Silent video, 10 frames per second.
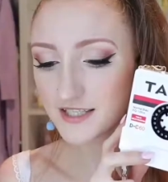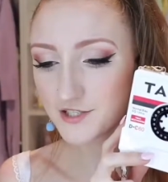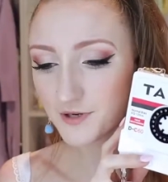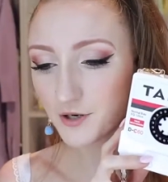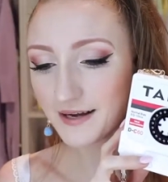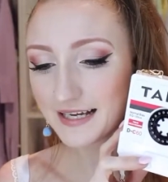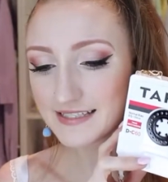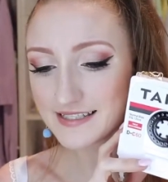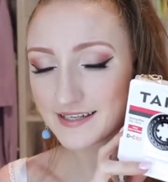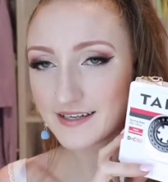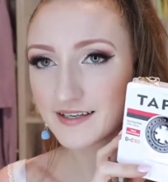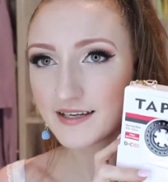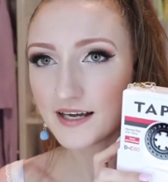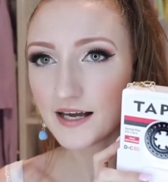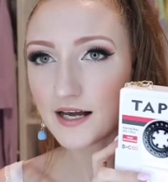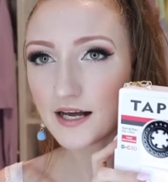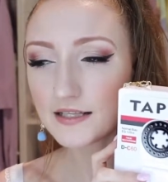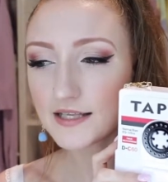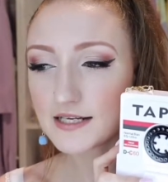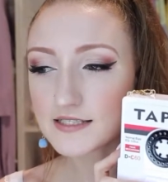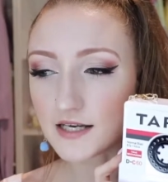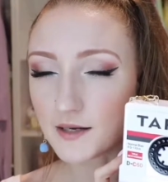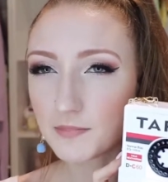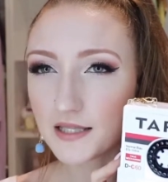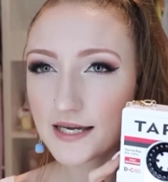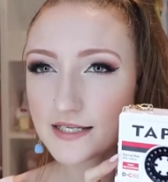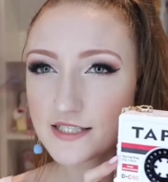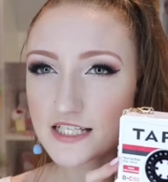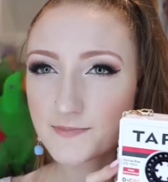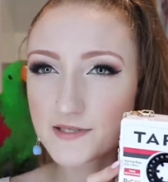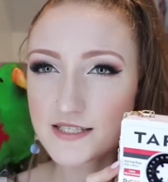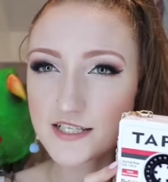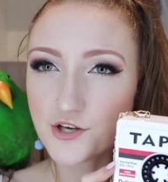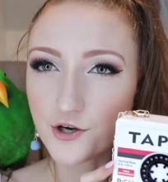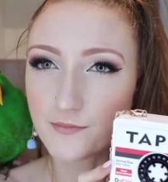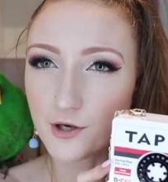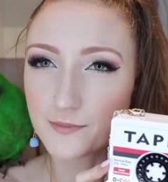This requires an Alexa, play Despacito